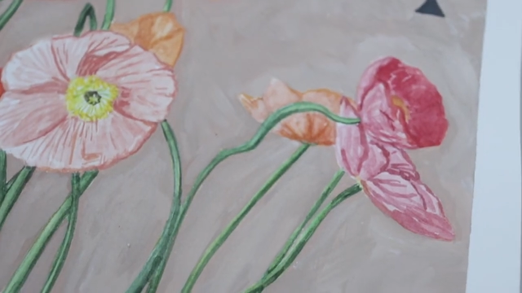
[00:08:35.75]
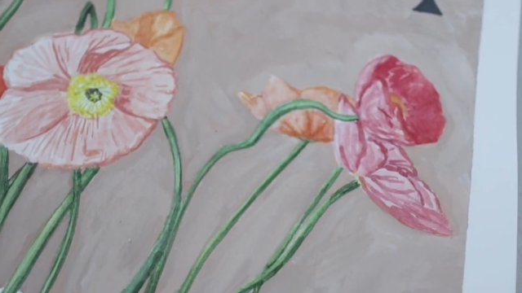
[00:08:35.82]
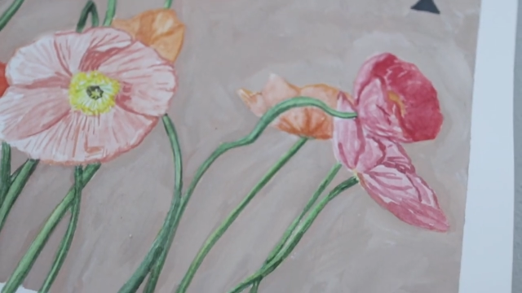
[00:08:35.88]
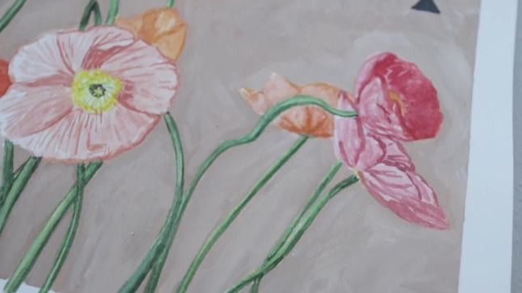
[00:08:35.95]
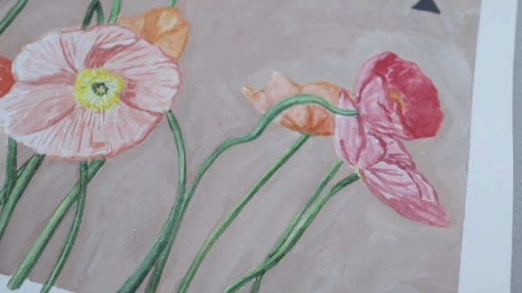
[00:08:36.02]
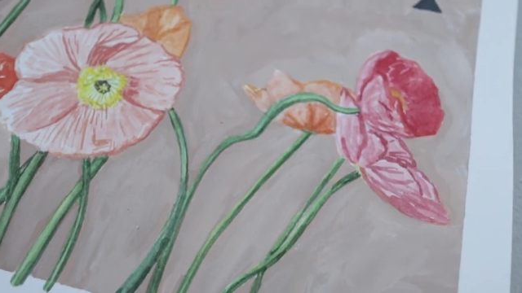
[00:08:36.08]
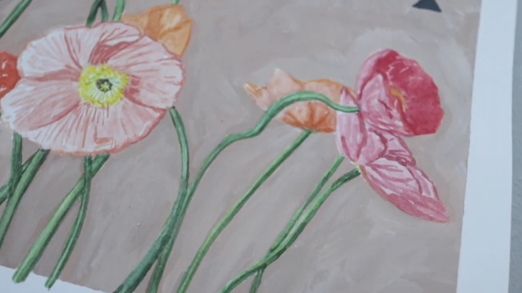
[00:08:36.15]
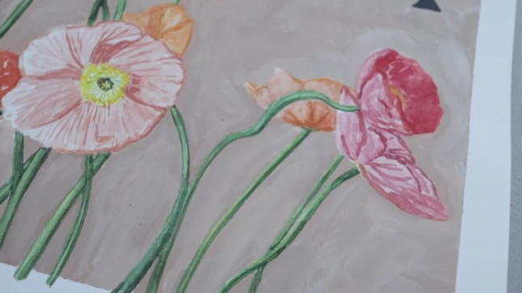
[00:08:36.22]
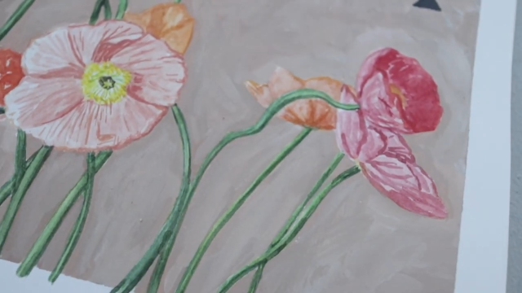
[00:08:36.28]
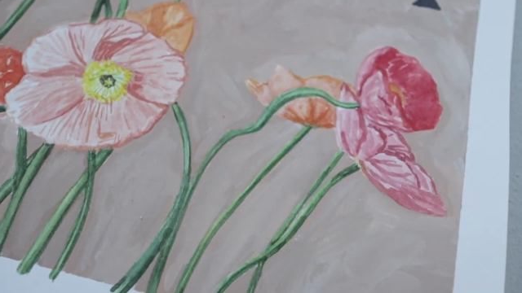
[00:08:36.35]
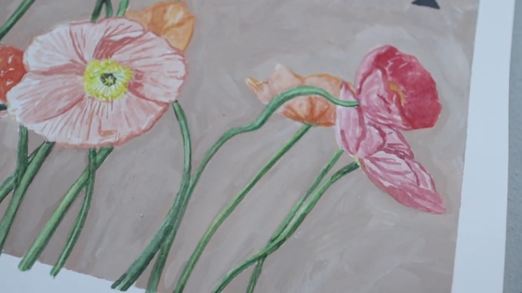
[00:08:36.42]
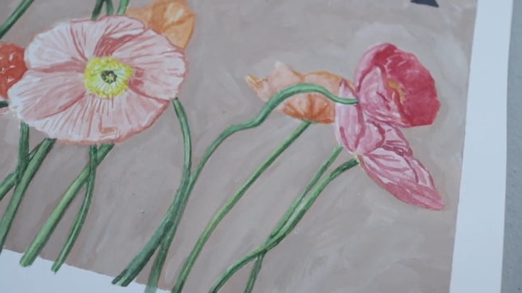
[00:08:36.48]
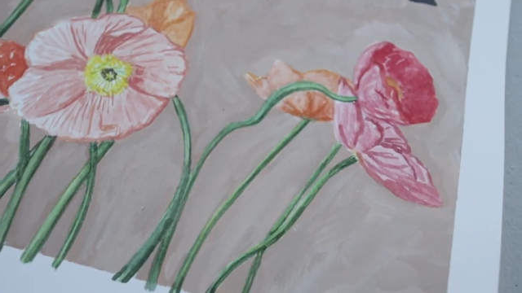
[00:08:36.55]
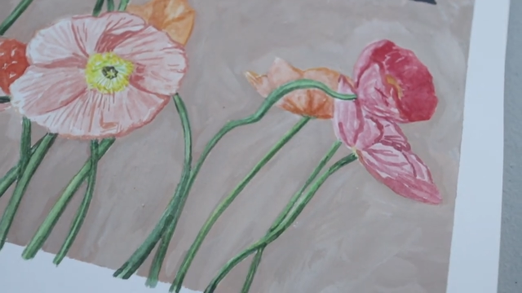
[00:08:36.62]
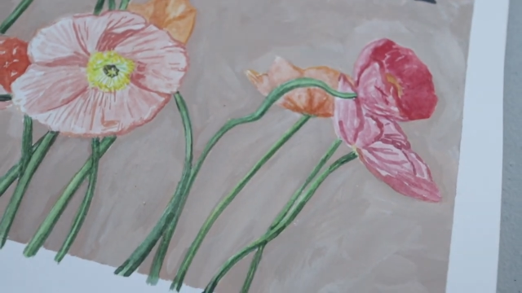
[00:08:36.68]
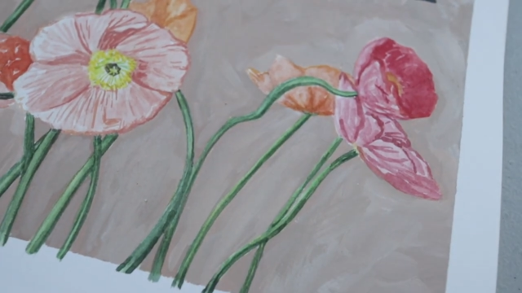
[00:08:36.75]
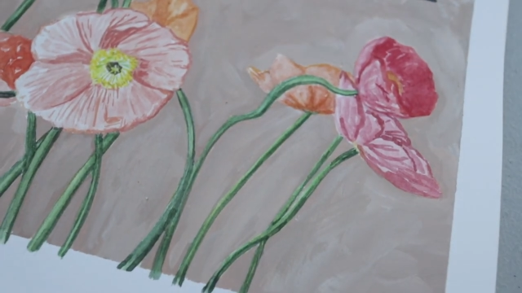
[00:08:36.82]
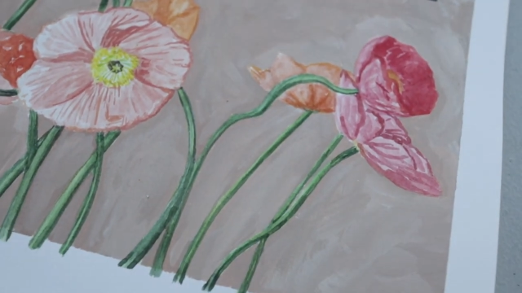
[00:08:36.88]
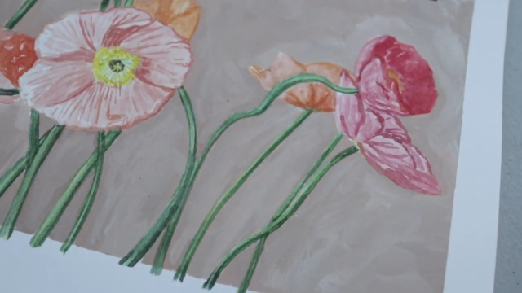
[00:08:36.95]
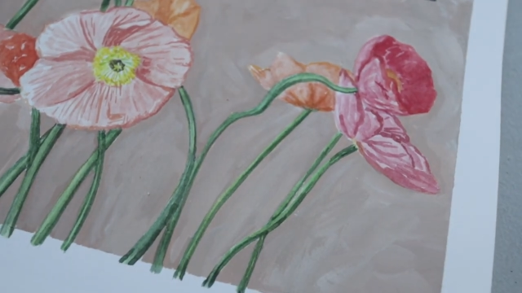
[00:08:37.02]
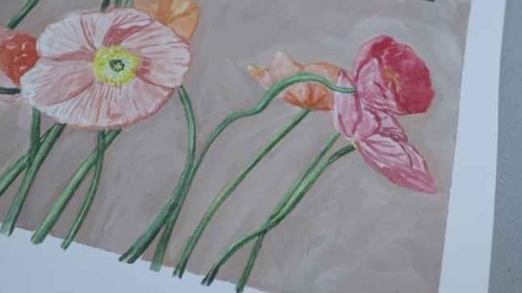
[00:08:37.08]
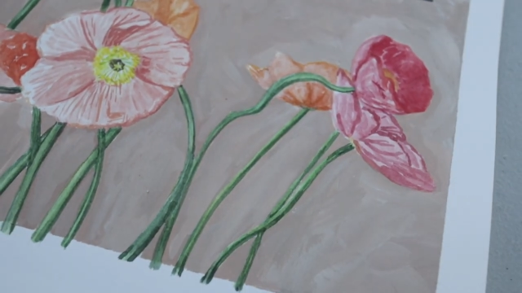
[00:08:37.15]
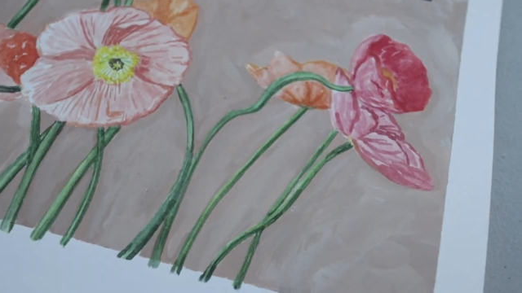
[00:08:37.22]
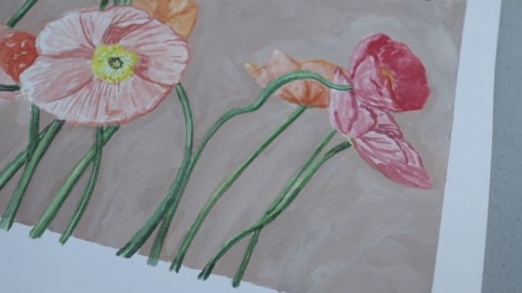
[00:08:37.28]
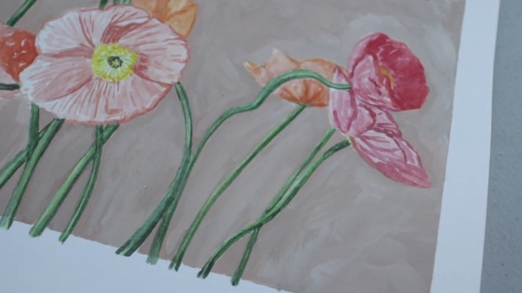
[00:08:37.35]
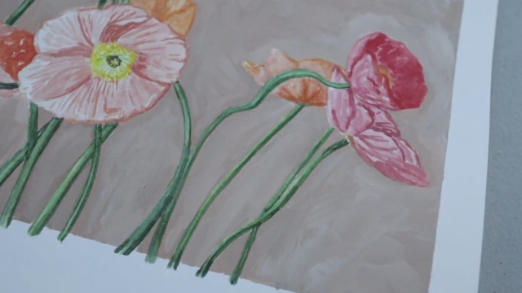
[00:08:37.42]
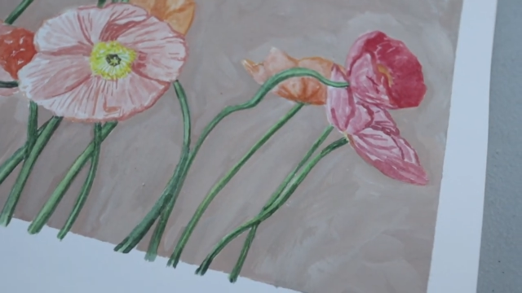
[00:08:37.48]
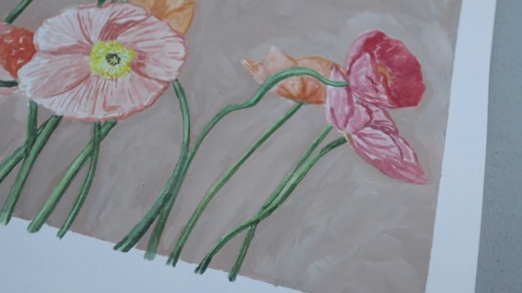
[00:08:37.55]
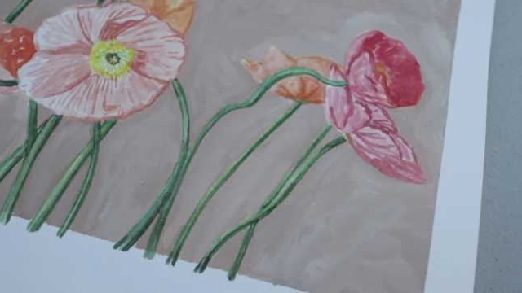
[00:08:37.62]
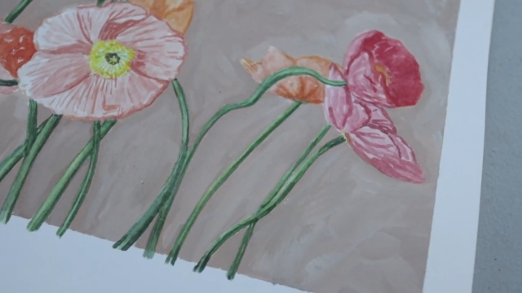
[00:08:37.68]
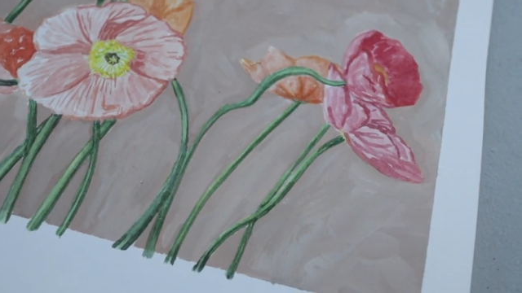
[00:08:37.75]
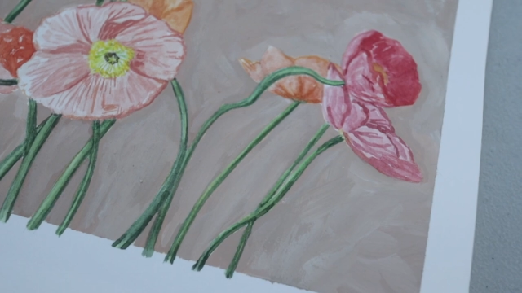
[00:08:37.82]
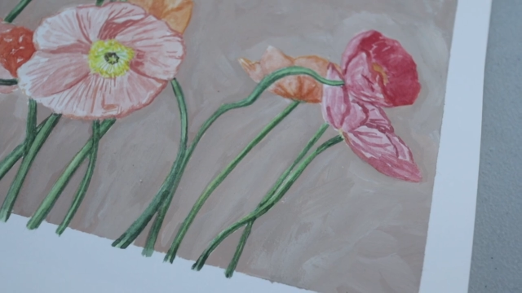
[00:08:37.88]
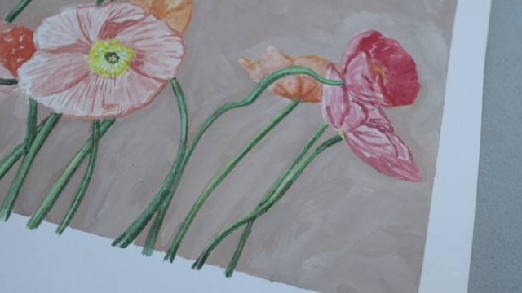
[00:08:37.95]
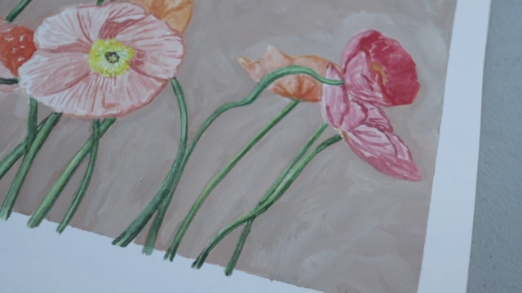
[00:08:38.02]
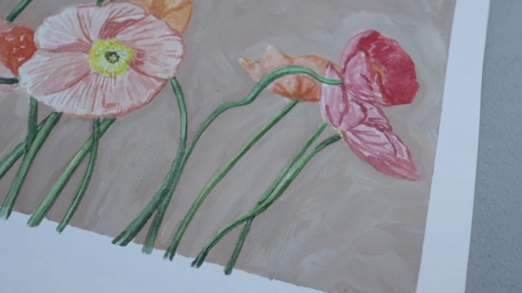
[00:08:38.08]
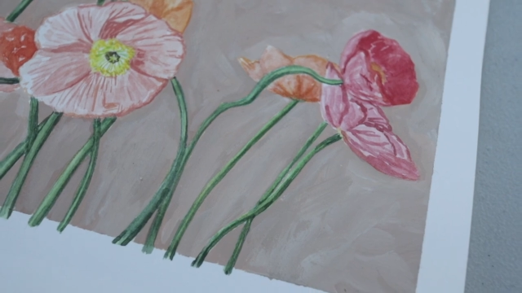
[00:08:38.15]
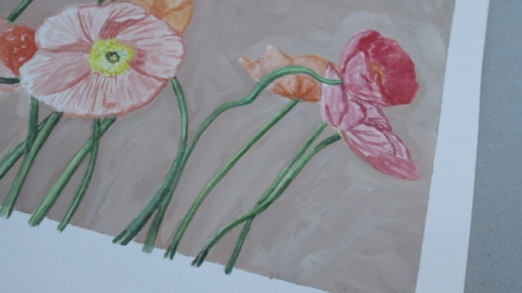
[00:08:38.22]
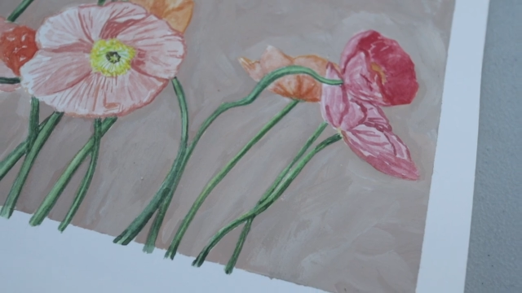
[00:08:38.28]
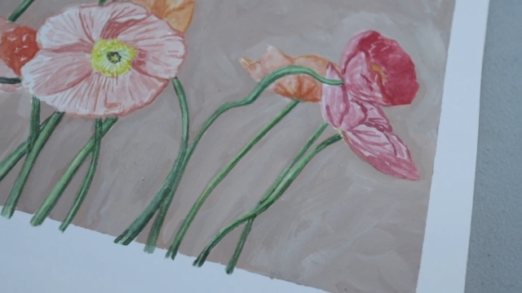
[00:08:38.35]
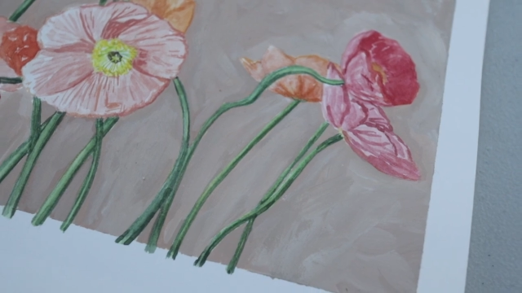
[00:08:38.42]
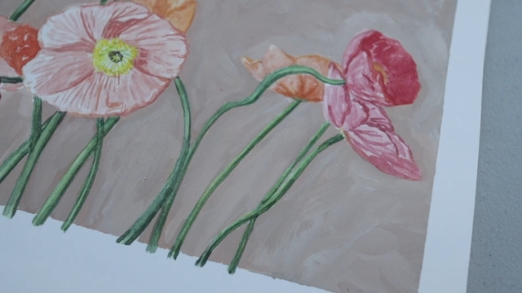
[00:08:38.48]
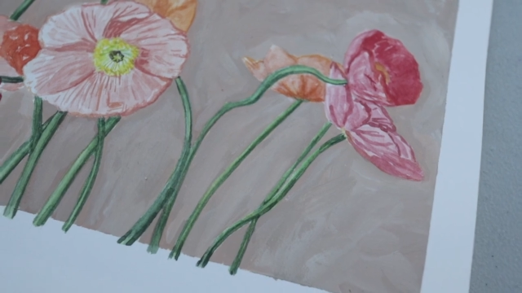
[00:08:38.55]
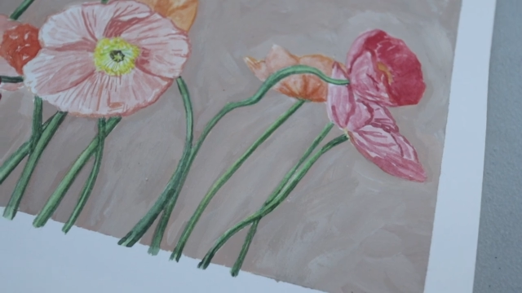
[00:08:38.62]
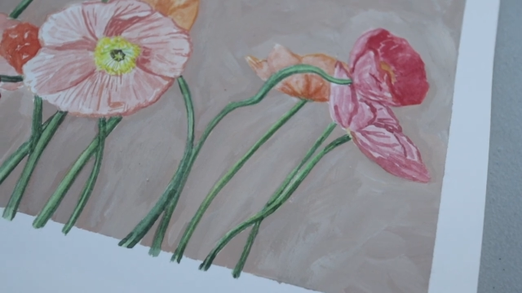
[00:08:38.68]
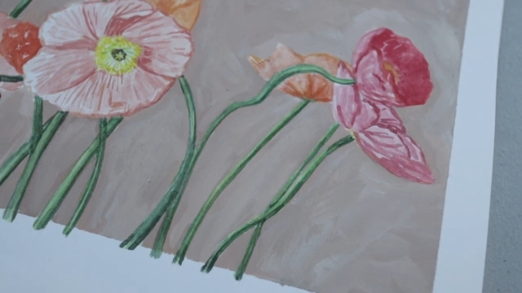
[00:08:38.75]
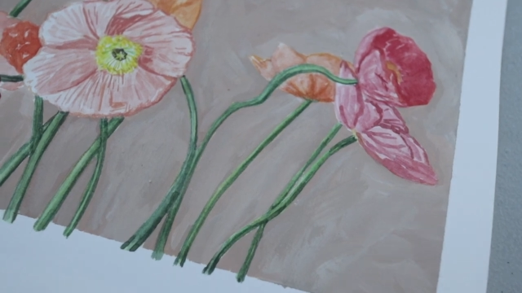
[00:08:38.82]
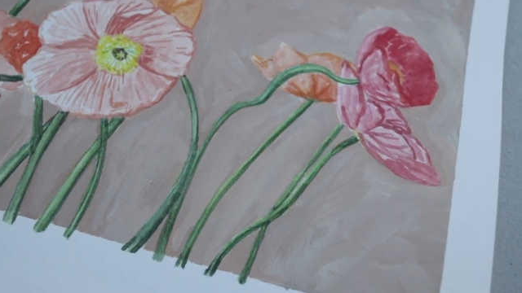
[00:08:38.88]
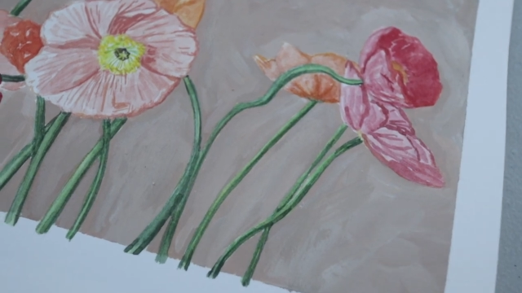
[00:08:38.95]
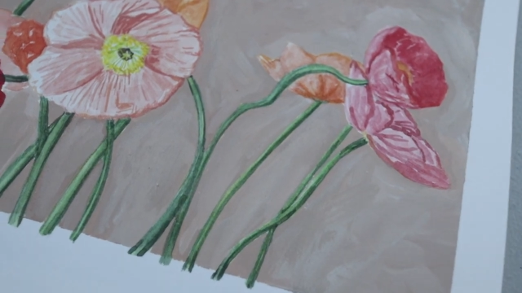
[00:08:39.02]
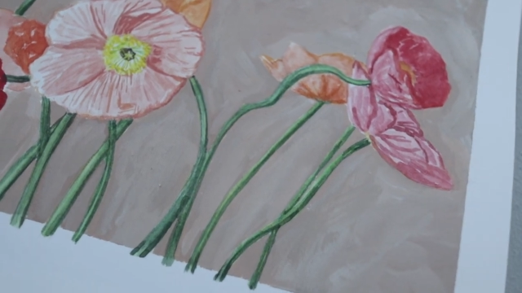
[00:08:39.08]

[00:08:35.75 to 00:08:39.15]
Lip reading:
No face is visible, so there are no lips to read.